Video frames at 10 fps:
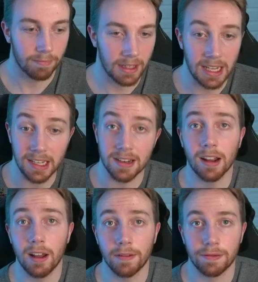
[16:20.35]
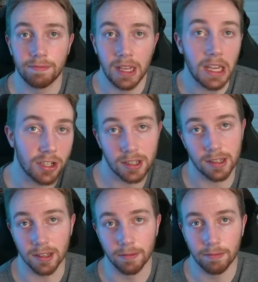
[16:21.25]
He's not enough. He just
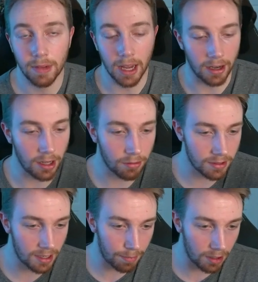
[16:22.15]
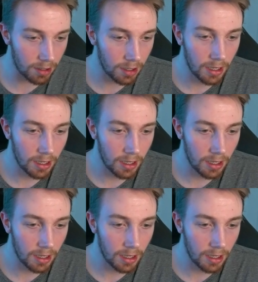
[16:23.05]
isn't. And neither is Zeppa.